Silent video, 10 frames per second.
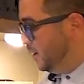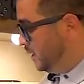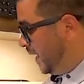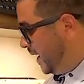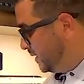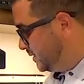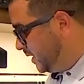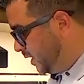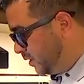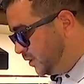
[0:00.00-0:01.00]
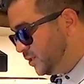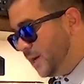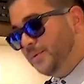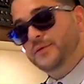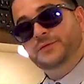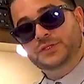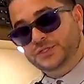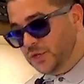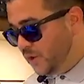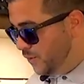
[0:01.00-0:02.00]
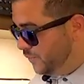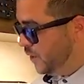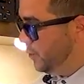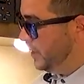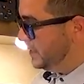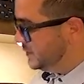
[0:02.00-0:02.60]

glass uh, cooktop over the stove. When